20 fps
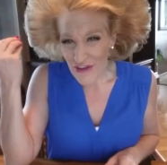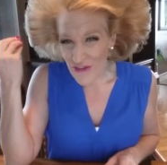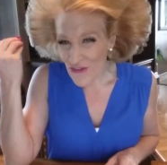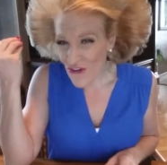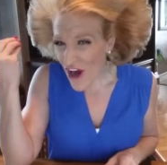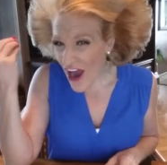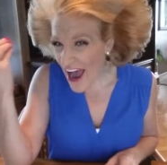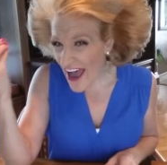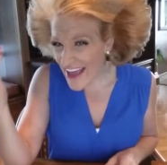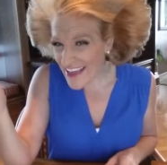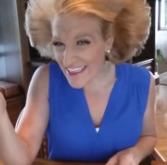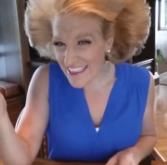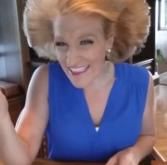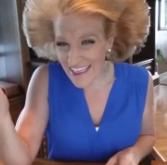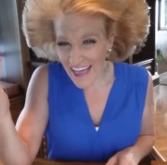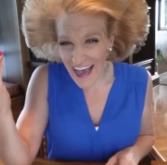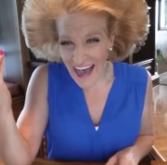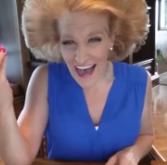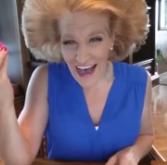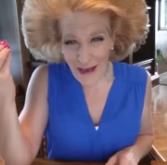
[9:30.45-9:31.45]

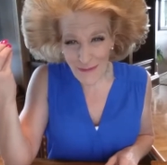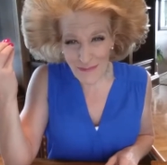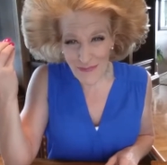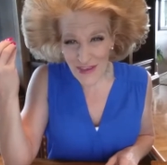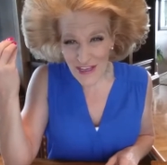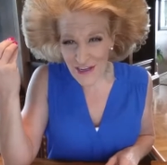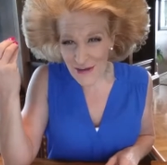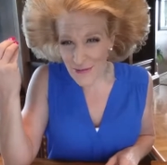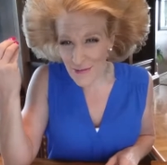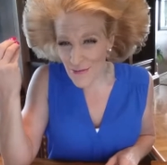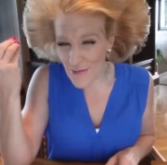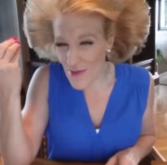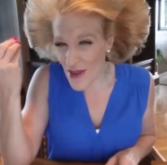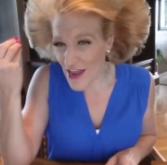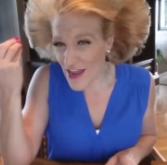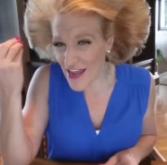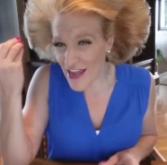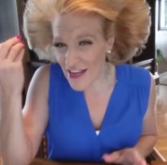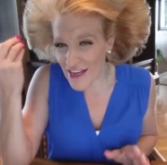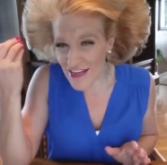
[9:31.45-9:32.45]
Rise up and,
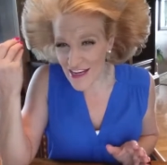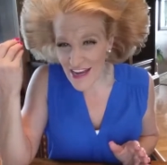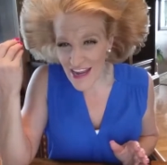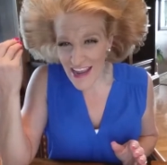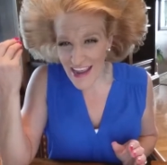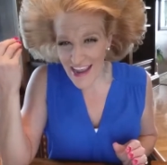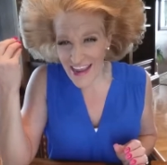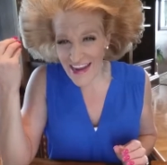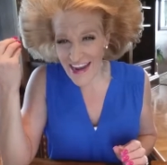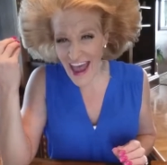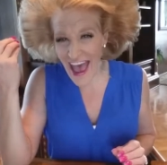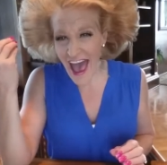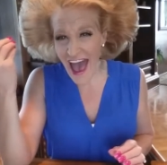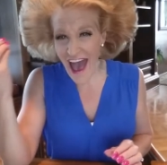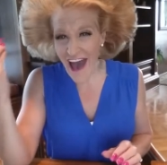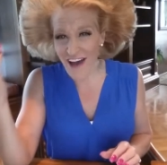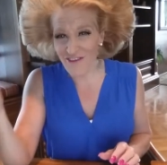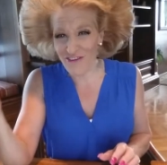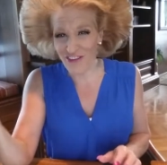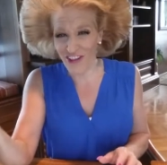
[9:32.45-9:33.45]
and, and
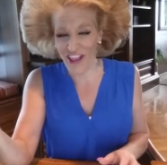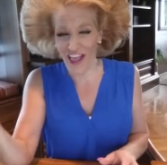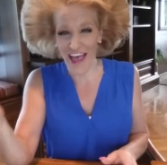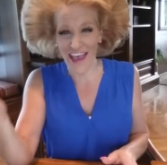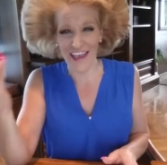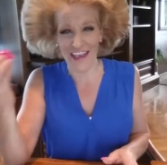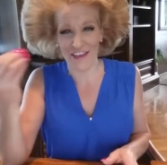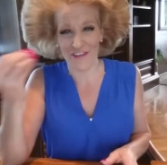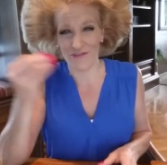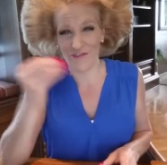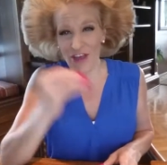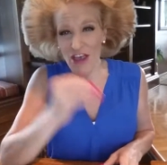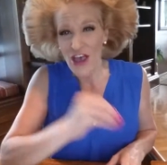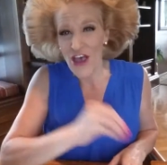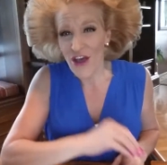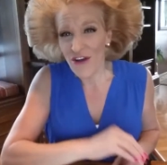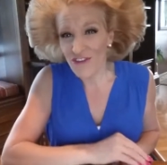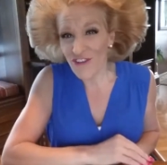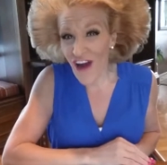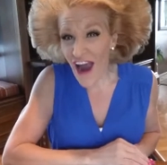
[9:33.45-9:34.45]
have life.
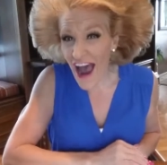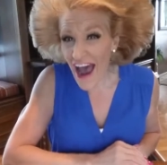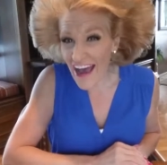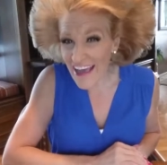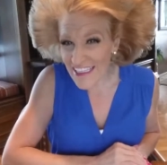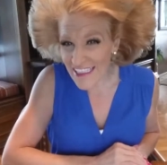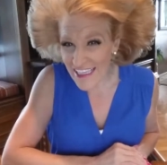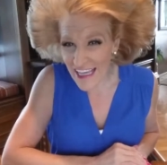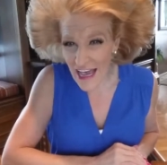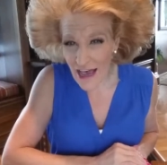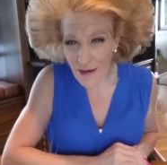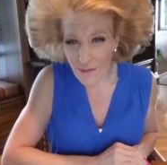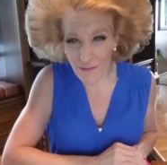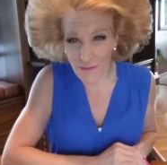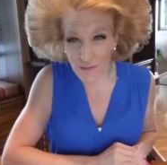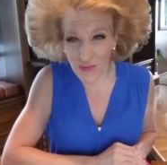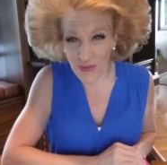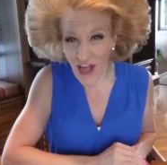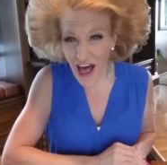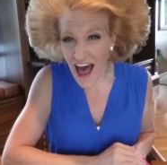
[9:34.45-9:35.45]
Rise up,
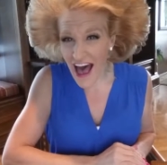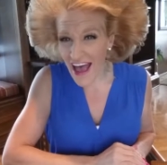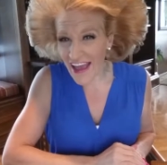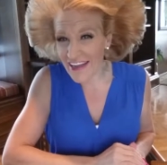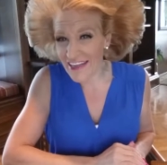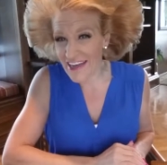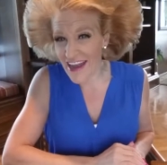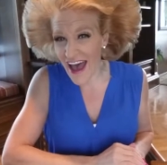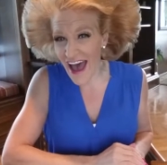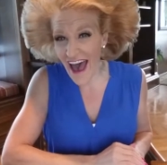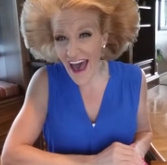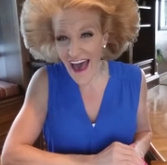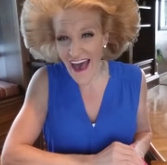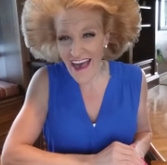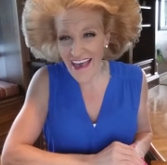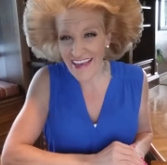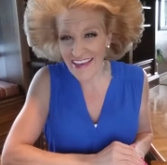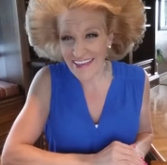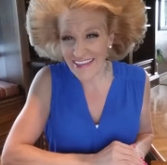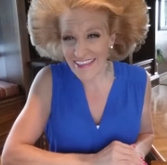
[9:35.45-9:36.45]
blind
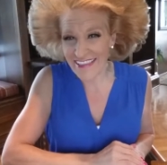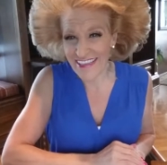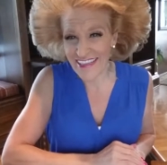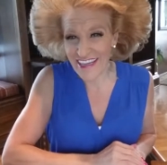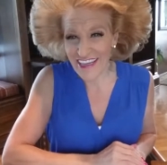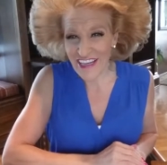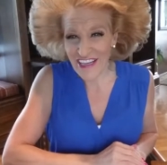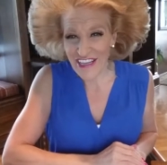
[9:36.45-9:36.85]
eyes.